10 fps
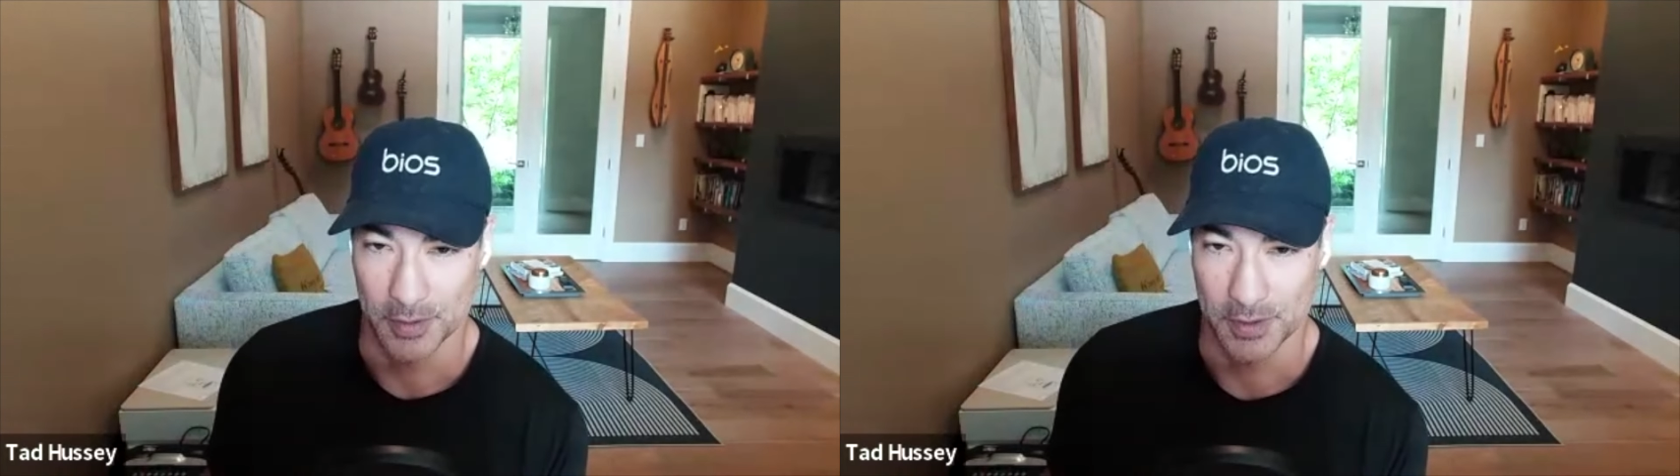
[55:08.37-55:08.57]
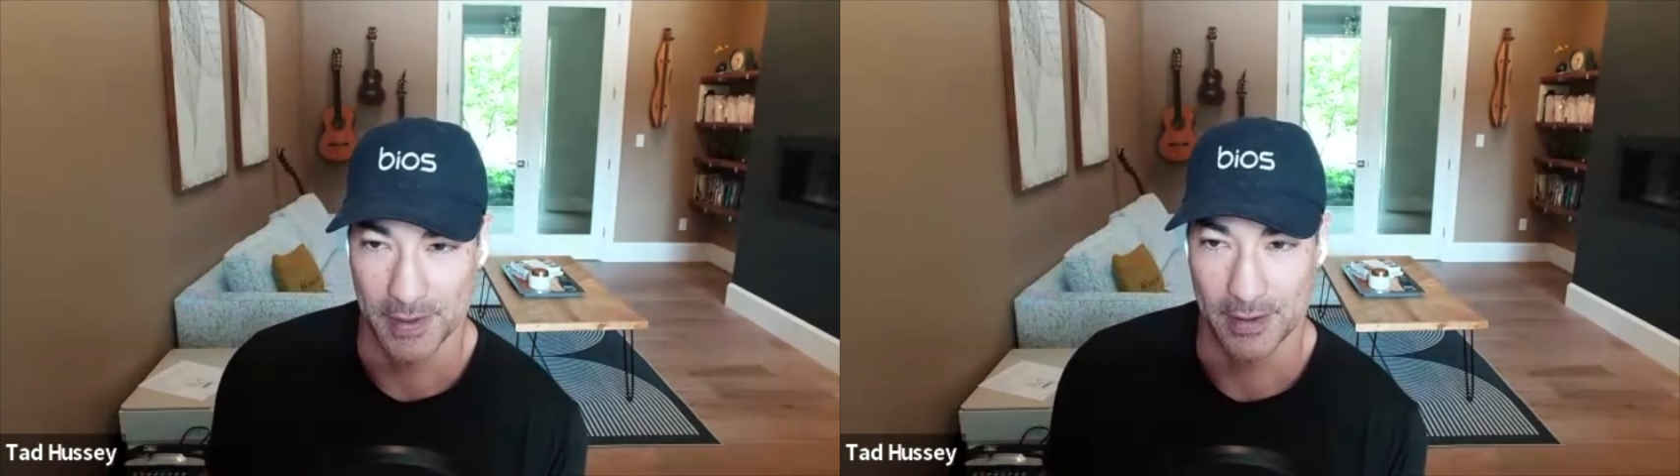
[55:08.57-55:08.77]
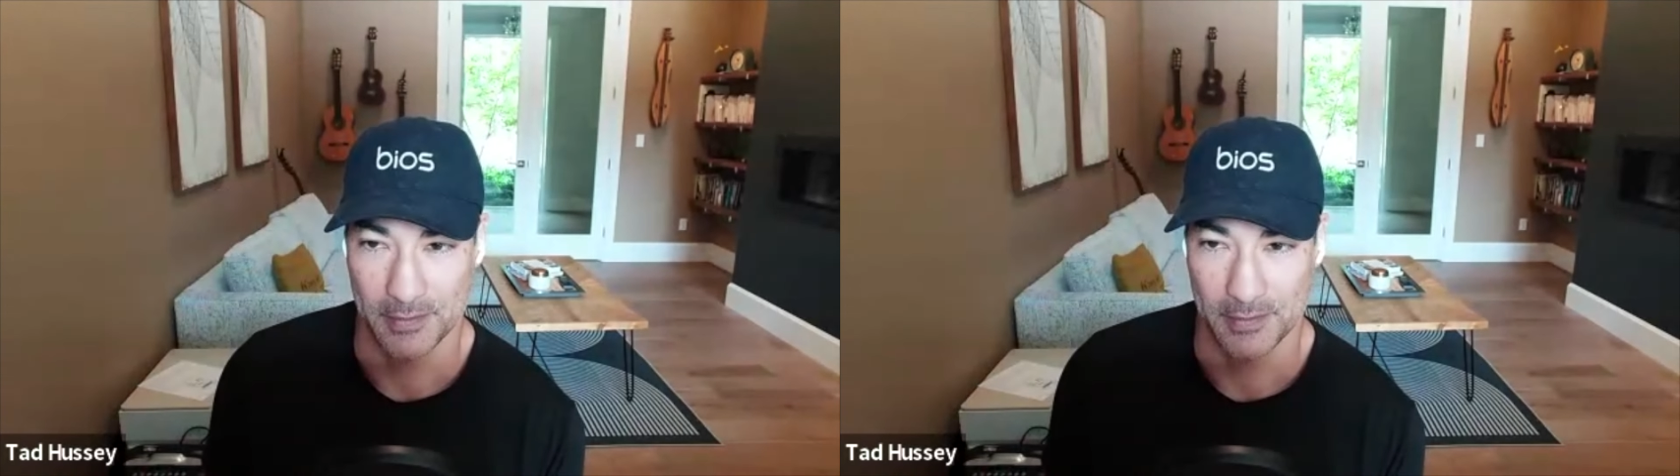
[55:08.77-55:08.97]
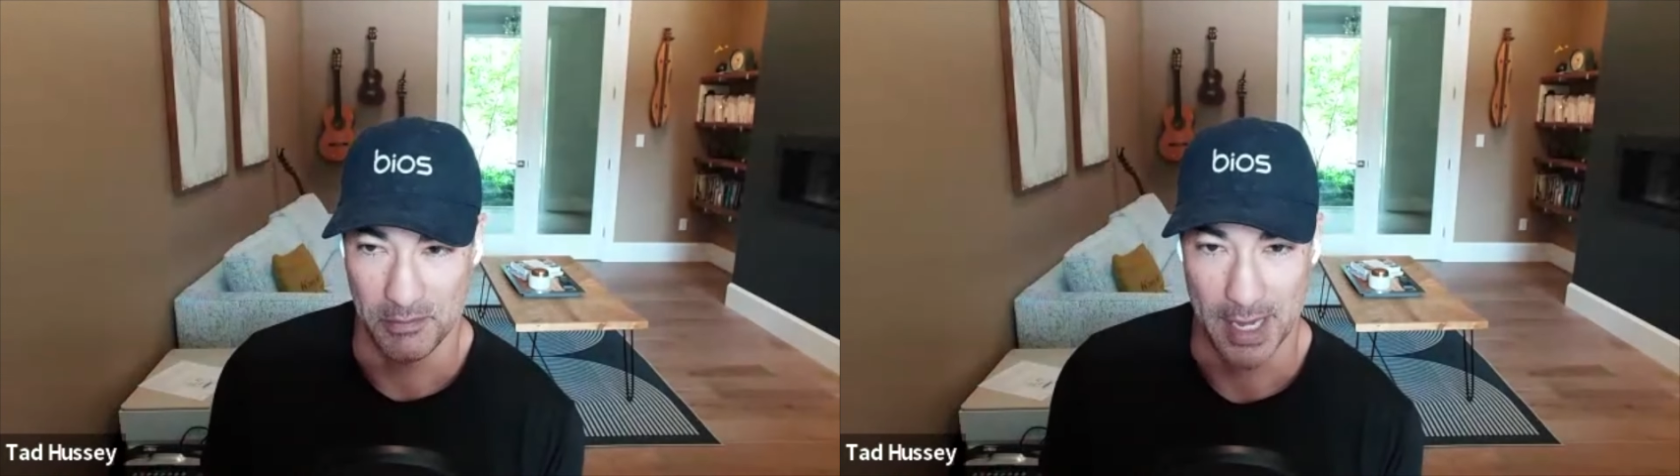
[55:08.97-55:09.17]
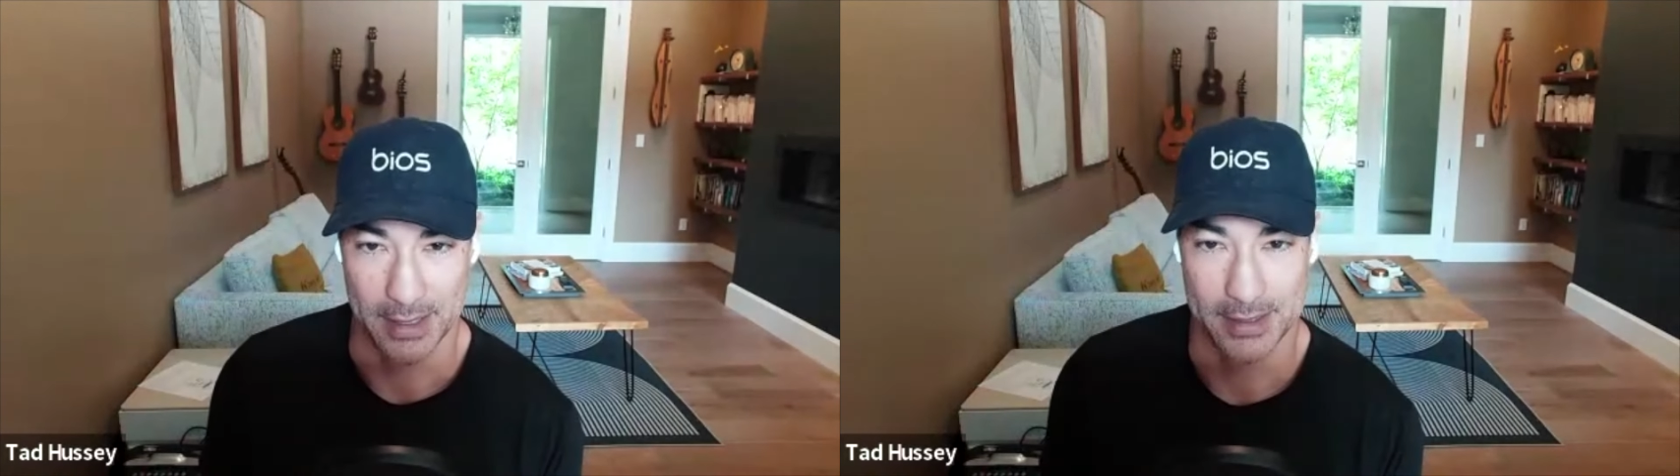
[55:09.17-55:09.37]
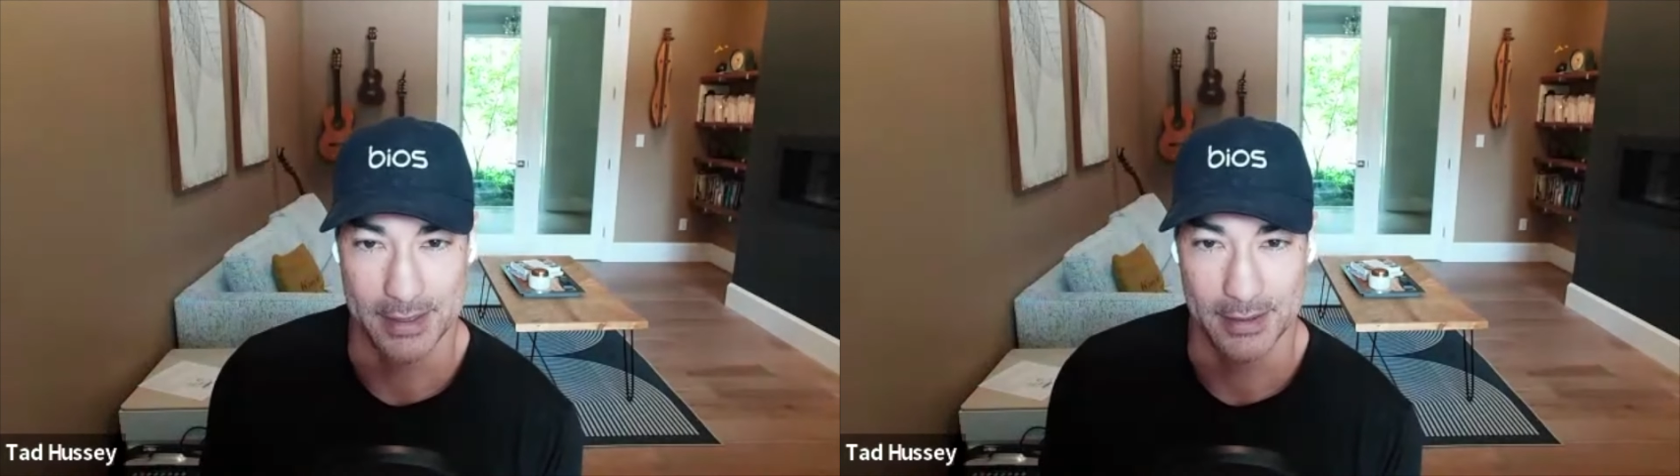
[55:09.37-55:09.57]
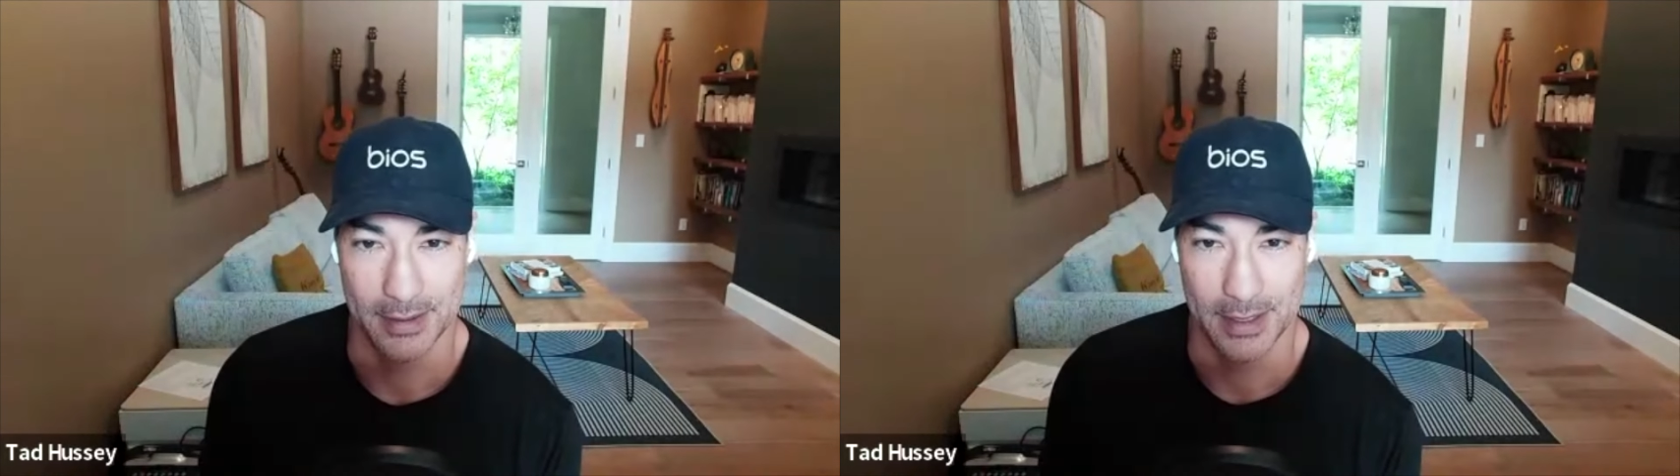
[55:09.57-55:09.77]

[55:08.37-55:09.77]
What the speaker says: was very mixed.